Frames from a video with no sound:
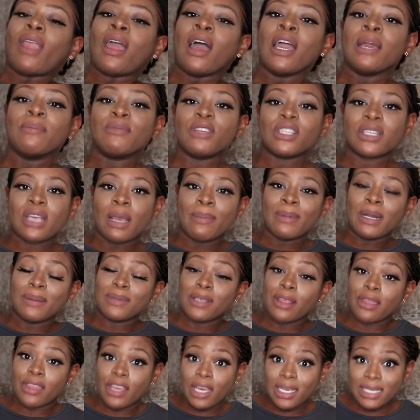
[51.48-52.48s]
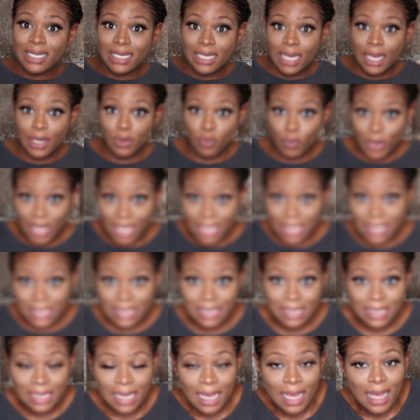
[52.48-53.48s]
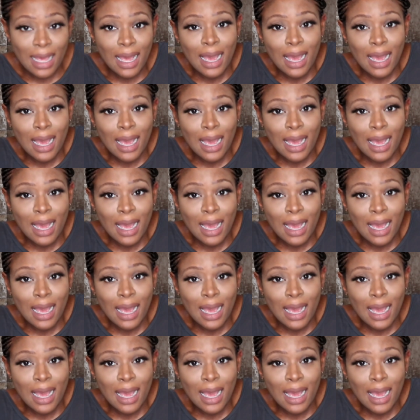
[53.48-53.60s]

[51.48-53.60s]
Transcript: I'm just coming up to 39 weeks.